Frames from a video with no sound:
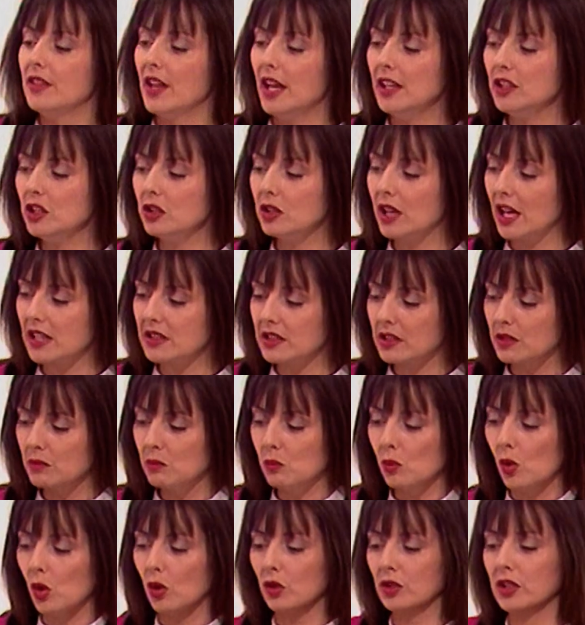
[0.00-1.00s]
Then you get
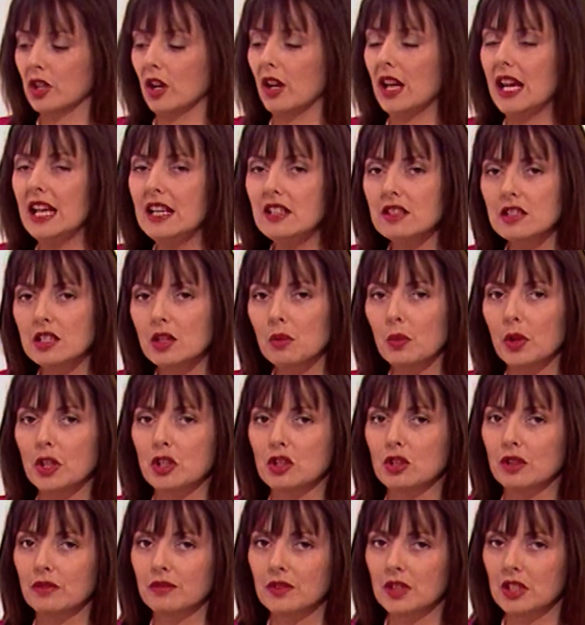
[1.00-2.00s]
some water into
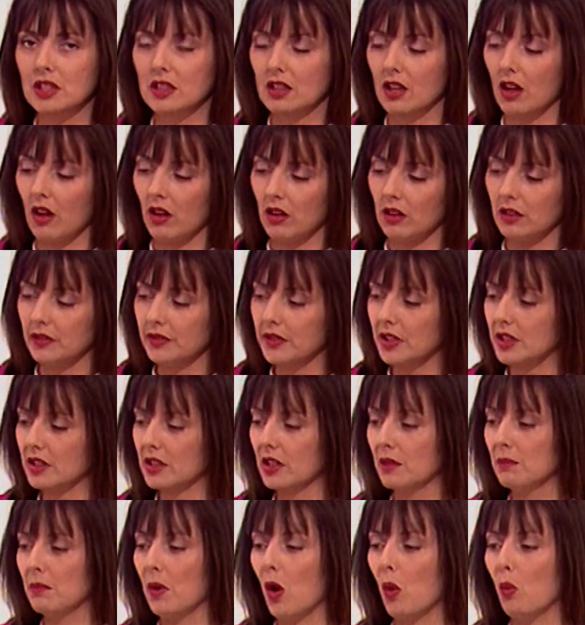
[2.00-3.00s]
which you've dissolved
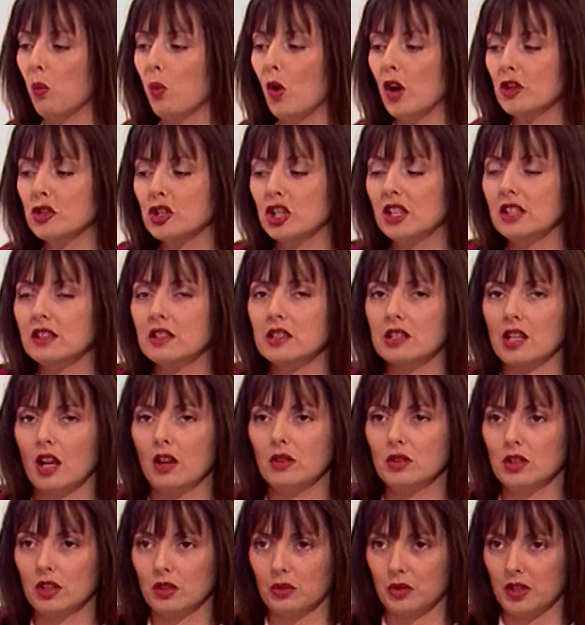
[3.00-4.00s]
some washing
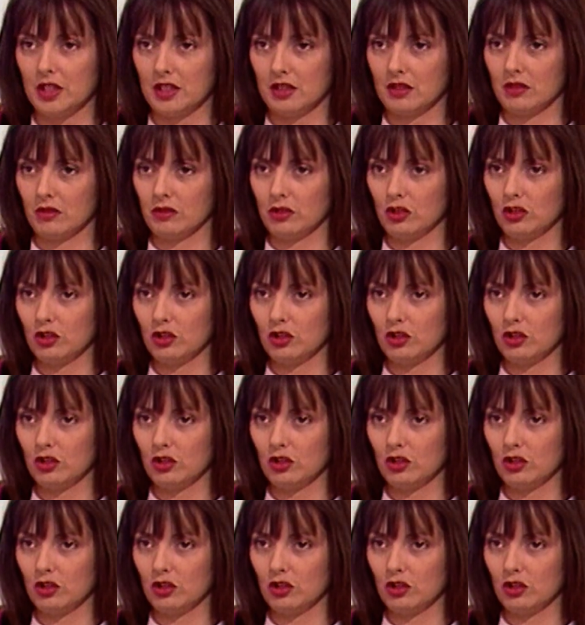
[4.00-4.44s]
soda crystals.